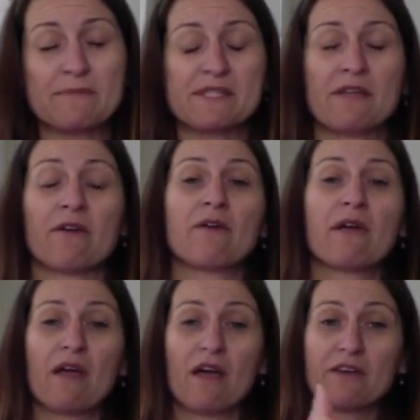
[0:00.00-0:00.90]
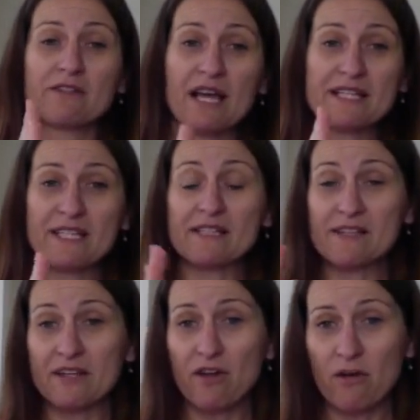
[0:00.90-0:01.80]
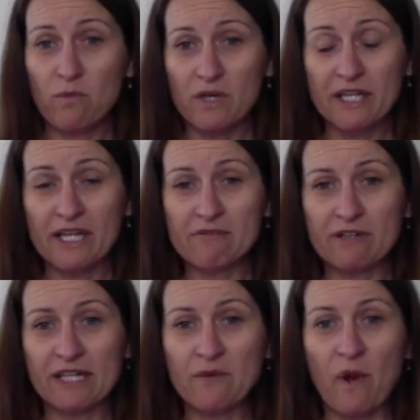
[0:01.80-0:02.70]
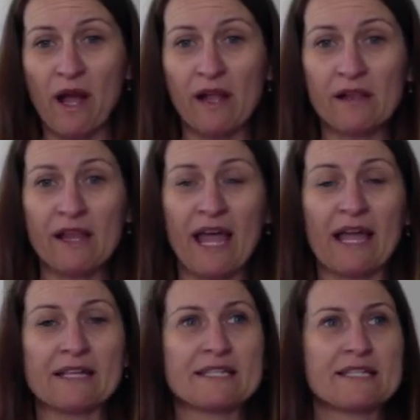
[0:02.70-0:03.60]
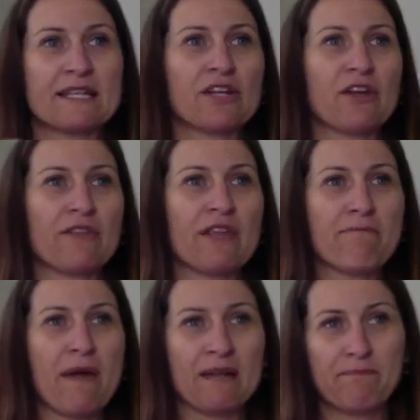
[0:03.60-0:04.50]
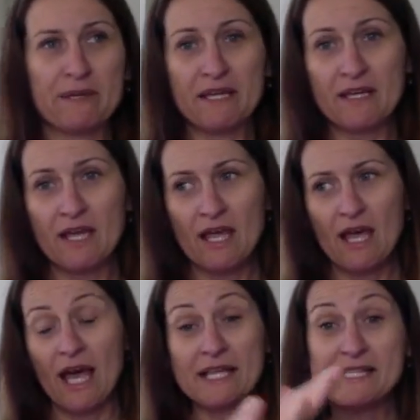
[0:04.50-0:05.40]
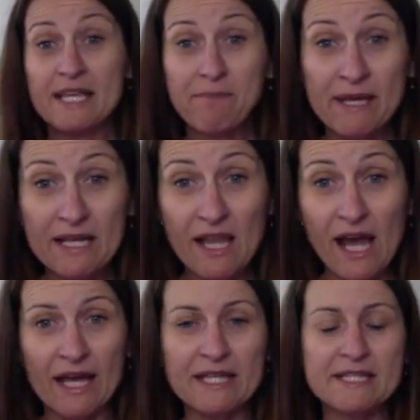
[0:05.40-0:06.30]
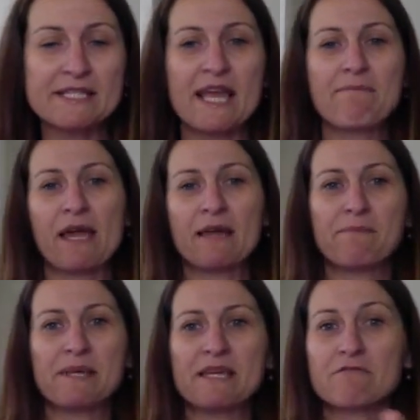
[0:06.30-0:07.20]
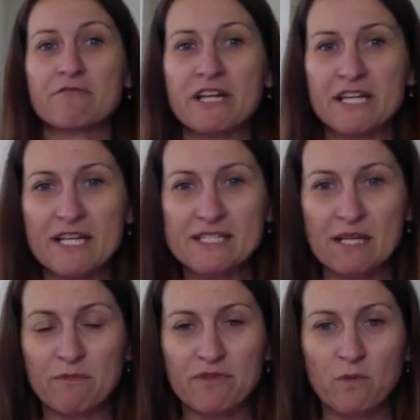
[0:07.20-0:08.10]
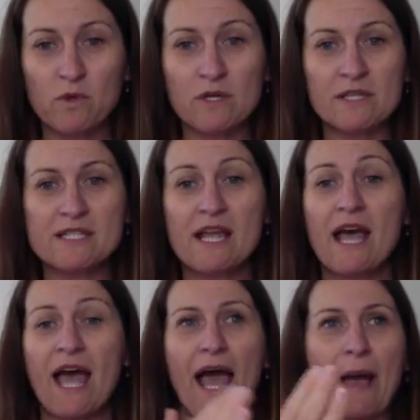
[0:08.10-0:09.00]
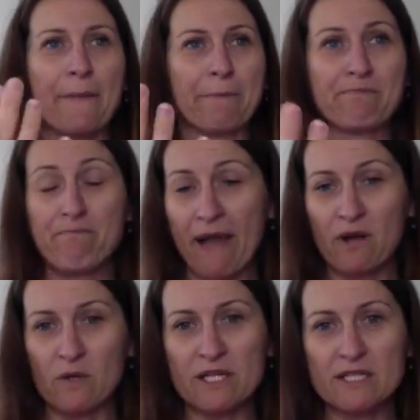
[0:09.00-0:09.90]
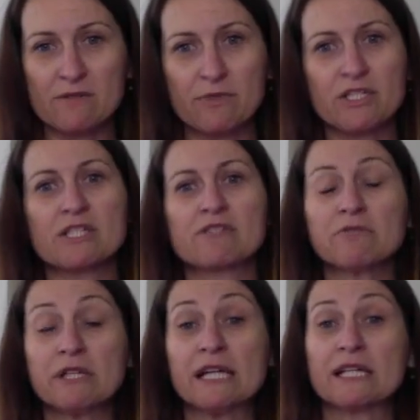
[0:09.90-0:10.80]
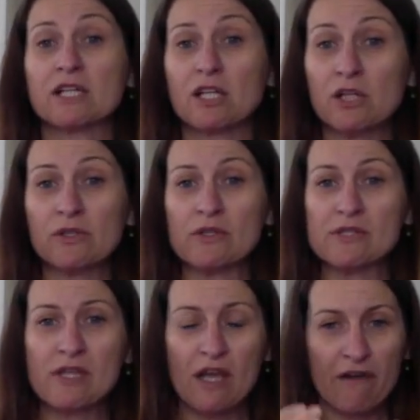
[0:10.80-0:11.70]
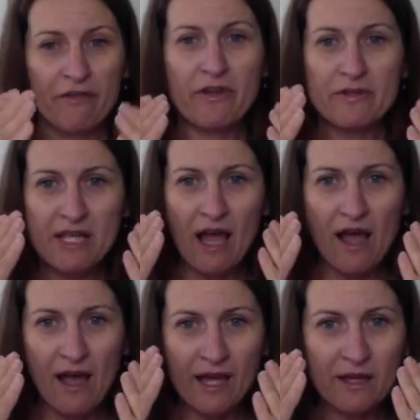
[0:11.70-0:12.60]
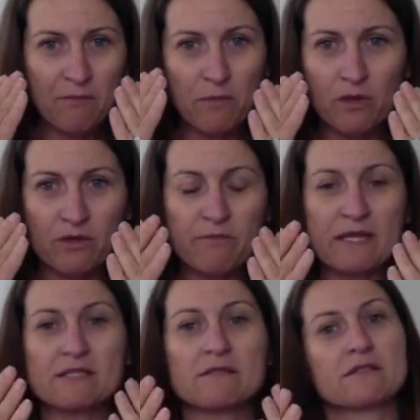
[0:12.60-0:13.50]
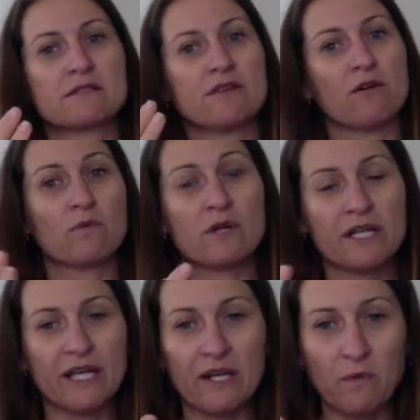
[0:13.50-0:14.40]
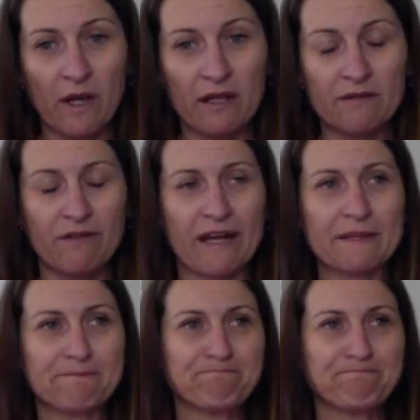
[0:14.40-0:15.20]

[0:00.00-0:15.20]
So those eye skills are not working really well, and they may be skipping lines. They may be reading some of the words backwards, which is really clues for those eye motor muscles not working well, right?